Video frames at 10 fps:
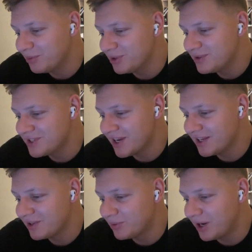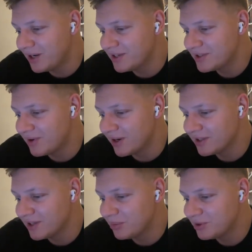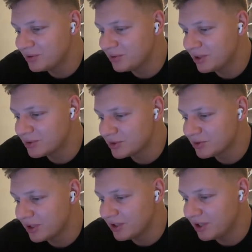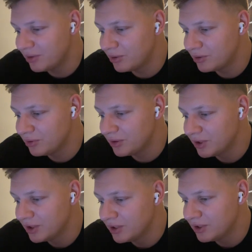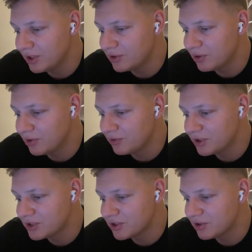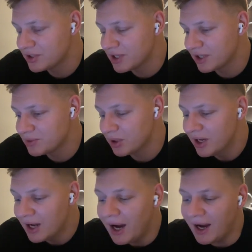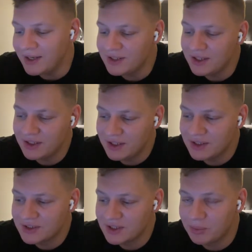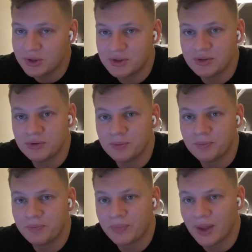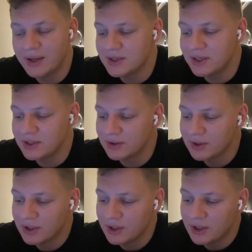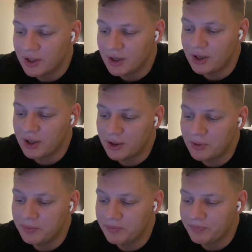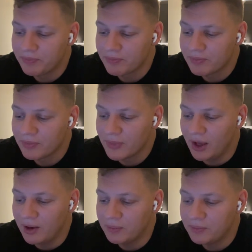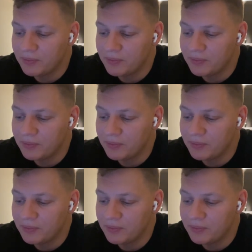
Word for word: Would you say that Ryan is ranked number two in Australia now, or do you not know if he secured second spot? I think he's number two. I think, um, yeah.